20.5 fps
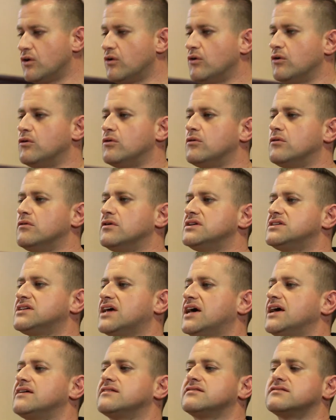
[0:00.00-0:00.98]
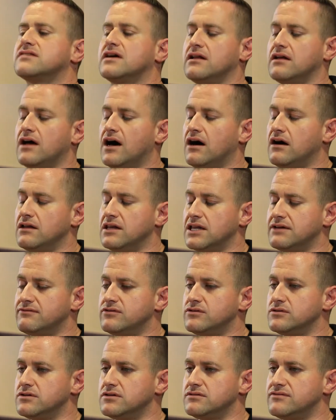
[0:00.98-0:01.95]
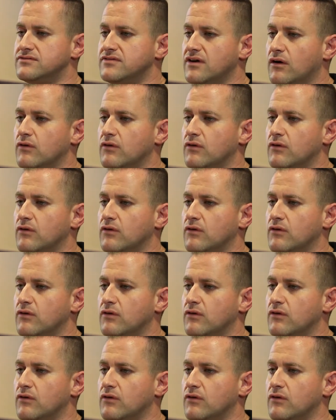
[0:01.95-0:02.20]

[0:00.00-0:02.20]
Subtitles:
or it takes a level